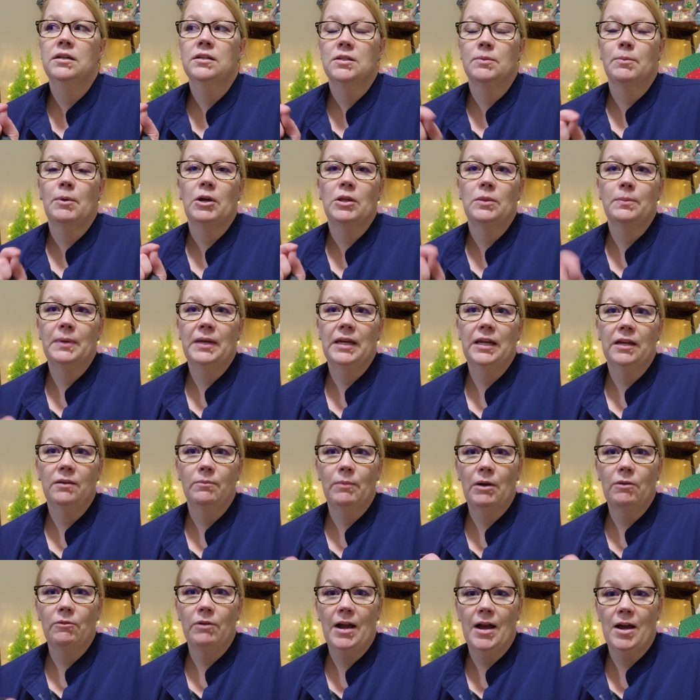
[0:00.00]
to mark the beginning of
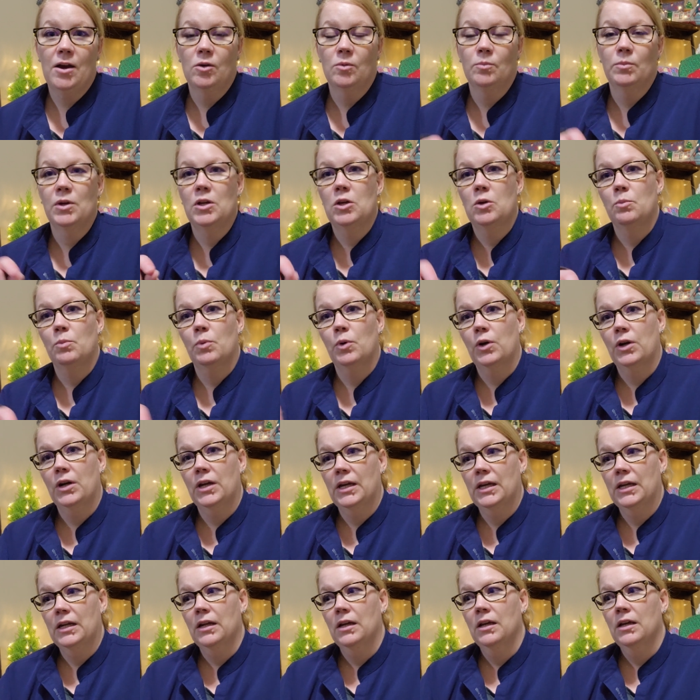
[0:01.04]
my round, but you put
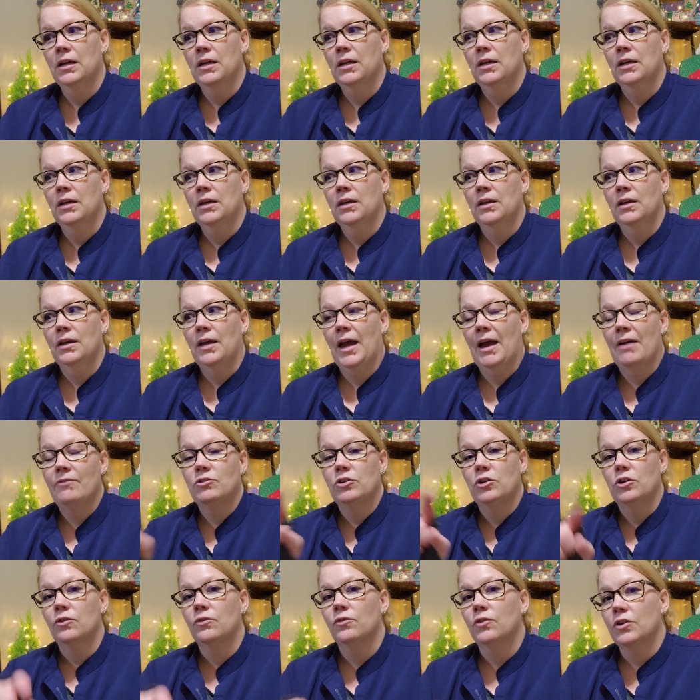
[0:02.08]
it after
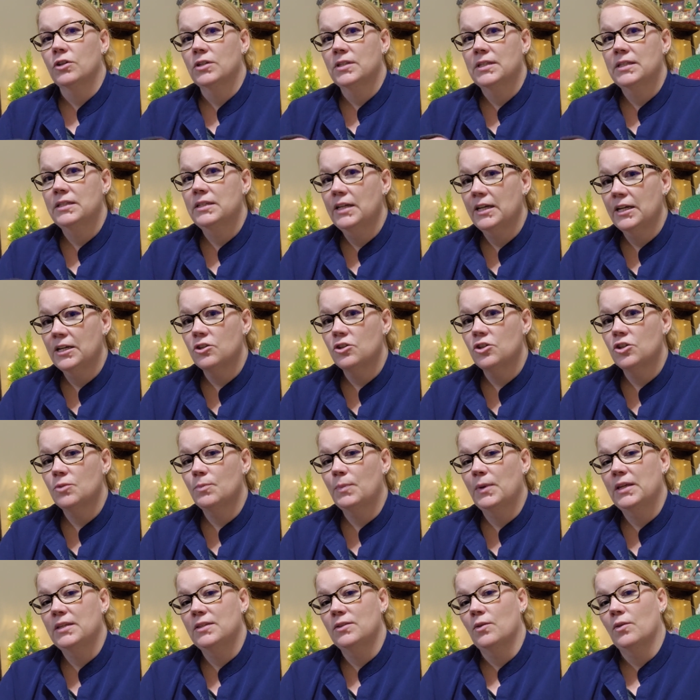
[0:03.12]
your first stitch
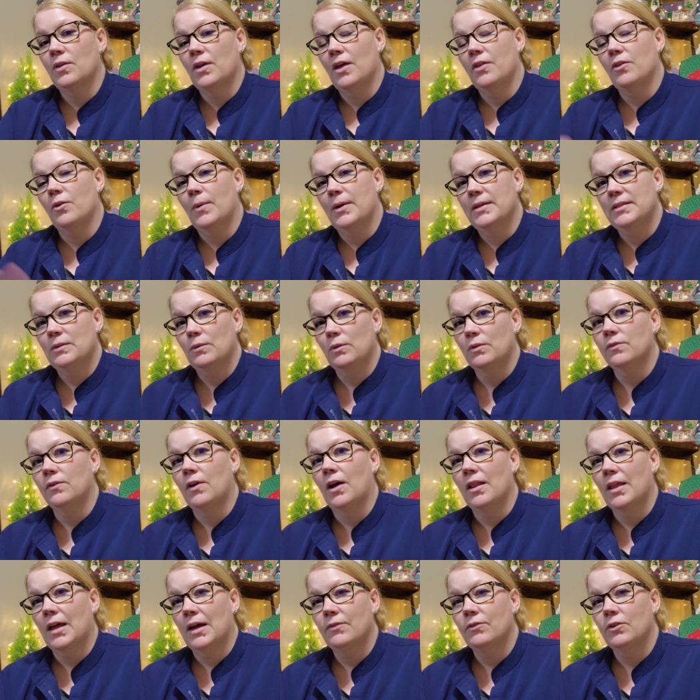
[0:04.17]
because otherwise it would
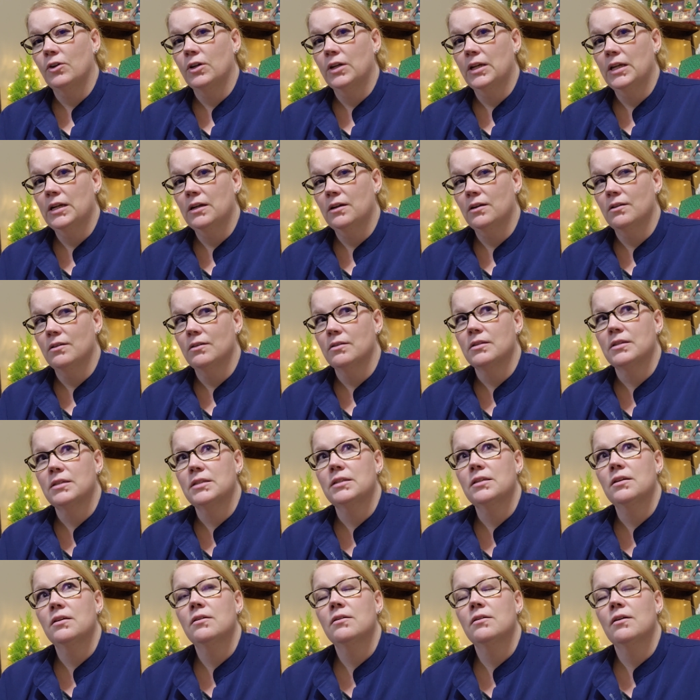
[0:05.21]
fall off your
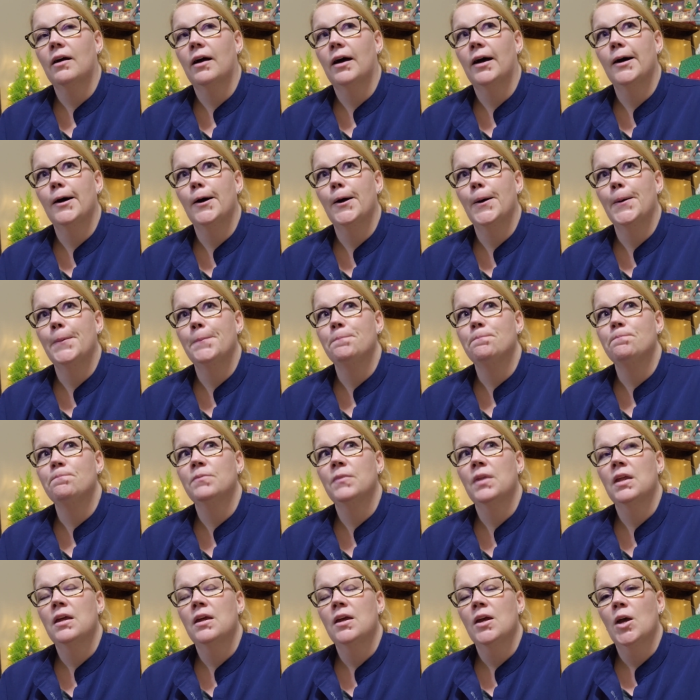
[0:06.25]
needles.
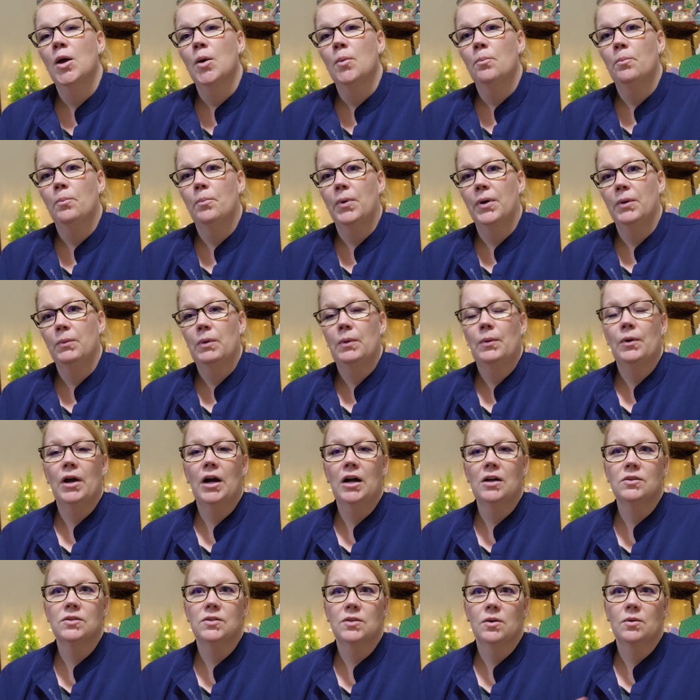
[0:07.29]
But we were
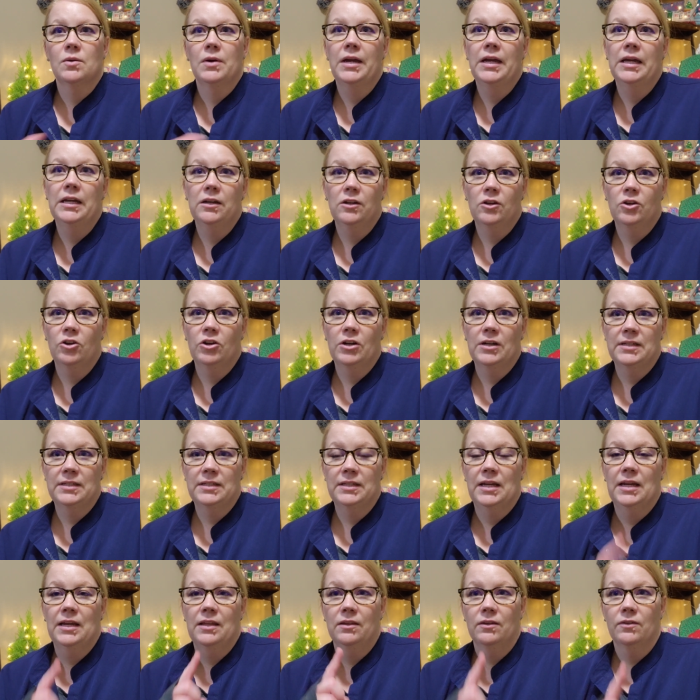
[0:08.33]
also
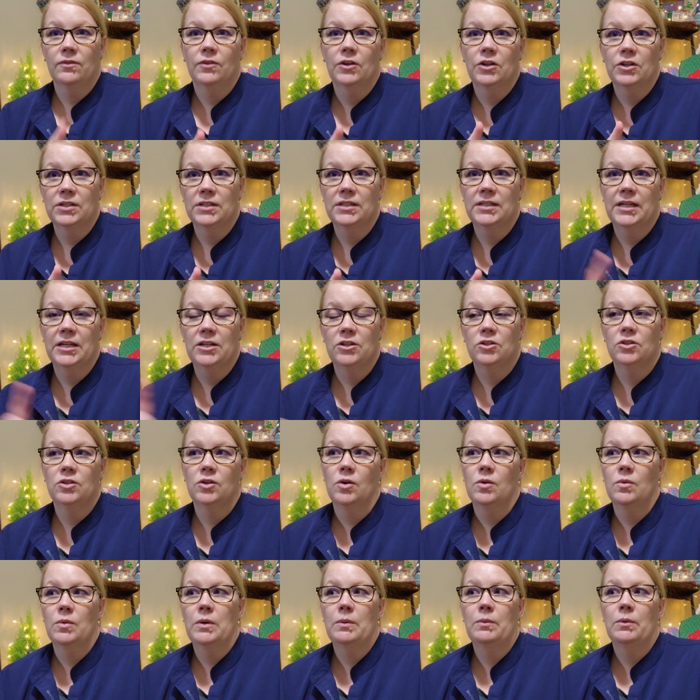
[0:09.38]
increasing the first stitch,
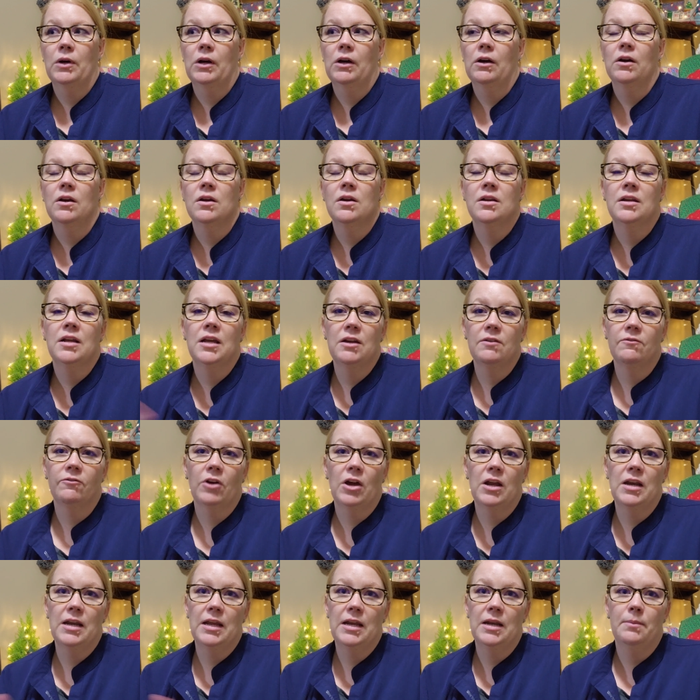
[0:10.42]
so we were knit in
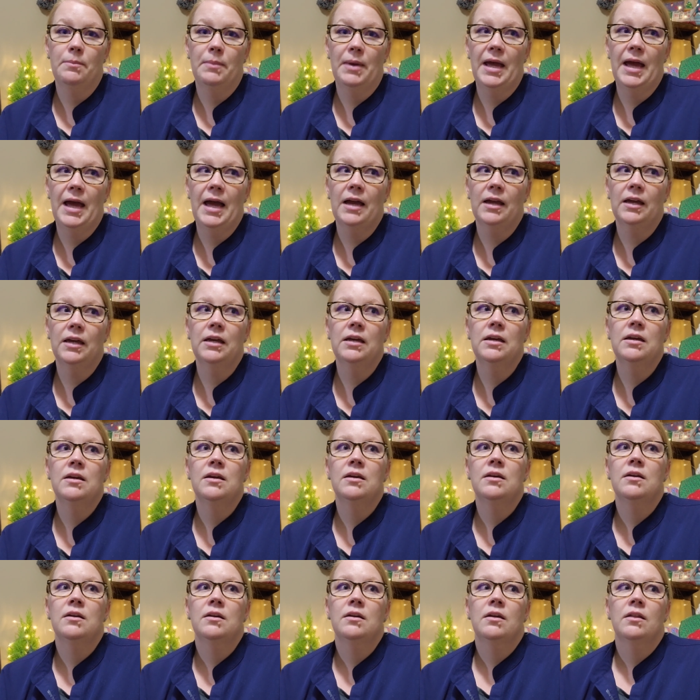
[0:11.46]
front, knit in back
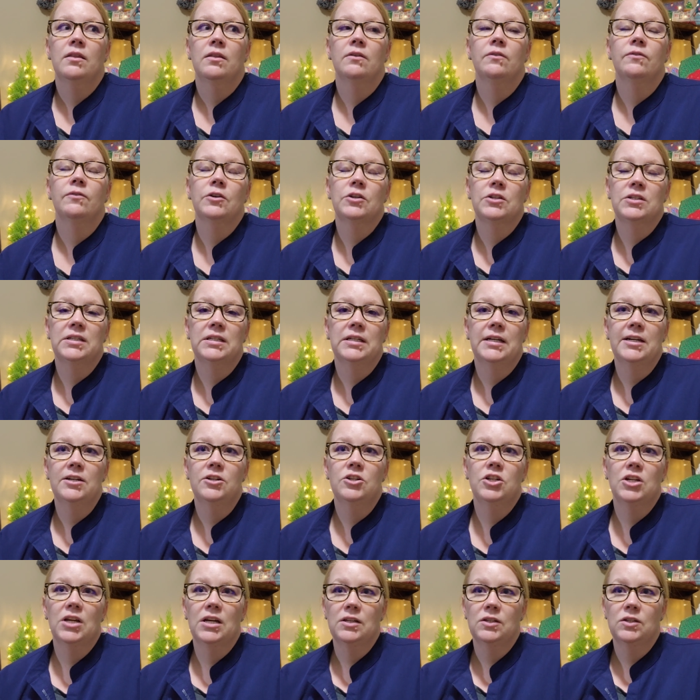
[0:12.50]
the first
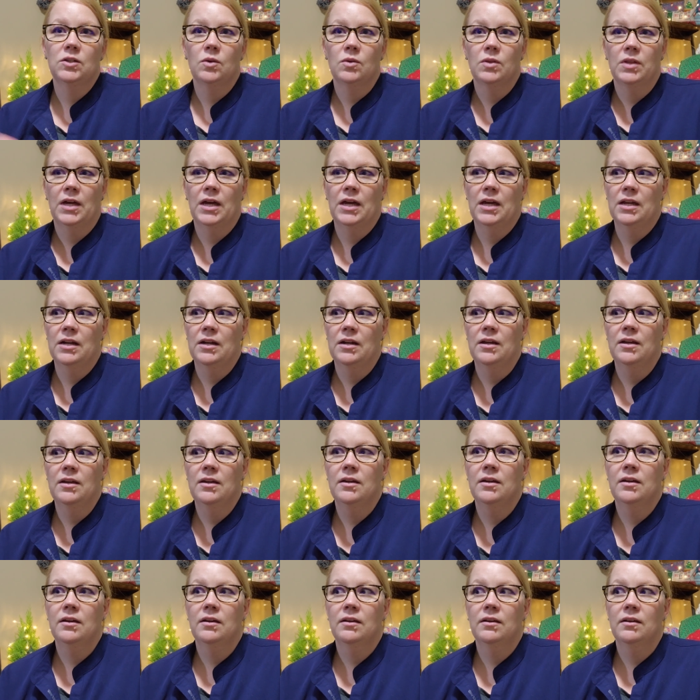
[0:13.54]
stitch, and so then
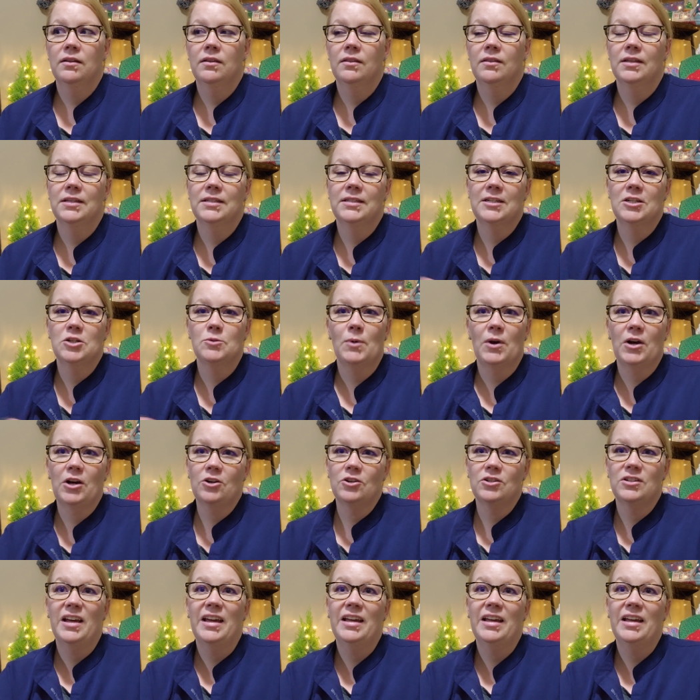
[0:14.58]
the stitch marker is